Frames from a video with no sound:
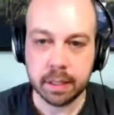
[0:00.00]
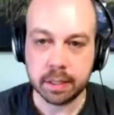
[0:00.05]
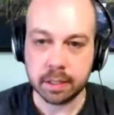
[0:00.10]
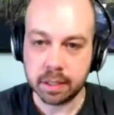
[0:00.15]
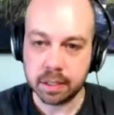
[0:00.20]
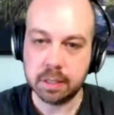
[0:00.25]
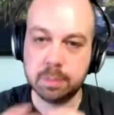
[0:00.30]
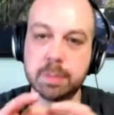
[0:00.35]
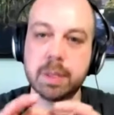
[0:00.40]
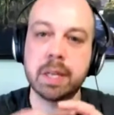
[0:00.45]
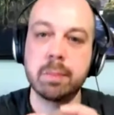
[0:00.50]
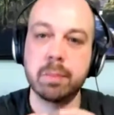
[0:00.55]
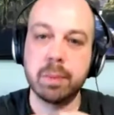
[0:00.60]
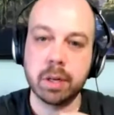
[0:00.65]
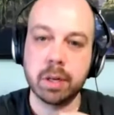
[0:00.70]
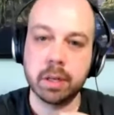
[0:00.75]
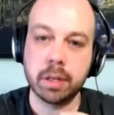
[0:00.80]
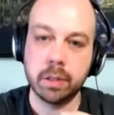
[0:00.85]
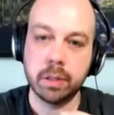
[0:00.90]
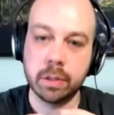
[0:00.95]
it'll display
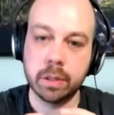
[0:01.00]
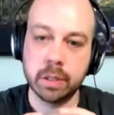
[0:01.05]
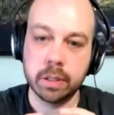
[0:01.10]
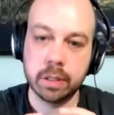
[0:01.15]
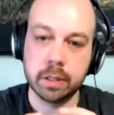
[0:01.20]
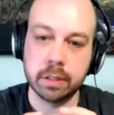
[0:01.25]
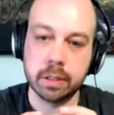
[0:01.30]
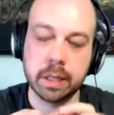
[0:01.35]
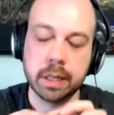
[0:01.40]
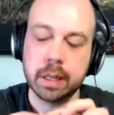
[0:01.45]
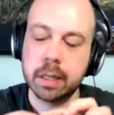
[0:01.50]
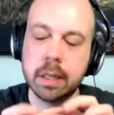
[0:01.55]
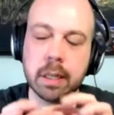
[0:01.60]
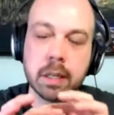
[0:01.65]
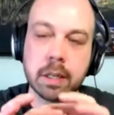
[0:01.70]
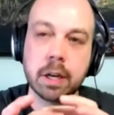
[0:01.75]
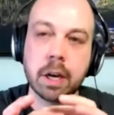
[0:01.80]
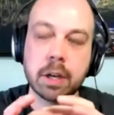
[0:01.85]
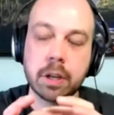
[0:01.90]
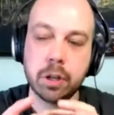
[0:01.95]
a barcode, like
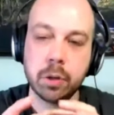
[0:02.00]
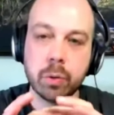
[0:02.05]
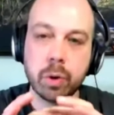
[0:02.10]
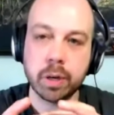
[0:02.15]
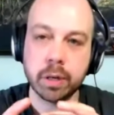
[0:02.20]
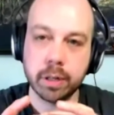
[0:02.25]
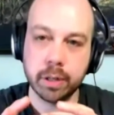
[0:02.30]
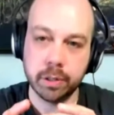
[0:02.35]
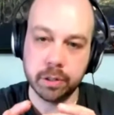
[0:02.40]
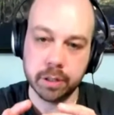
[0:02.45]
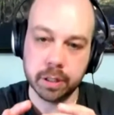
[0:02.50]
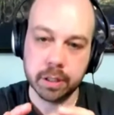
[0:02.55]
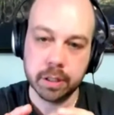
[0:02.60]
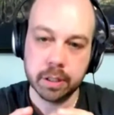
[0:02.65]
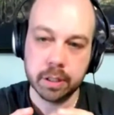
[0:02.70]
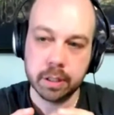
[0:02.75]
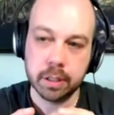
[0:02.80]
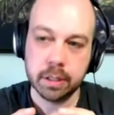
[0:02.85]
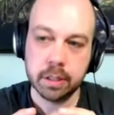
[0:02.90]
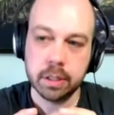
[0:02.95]
a, a QR code.
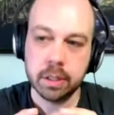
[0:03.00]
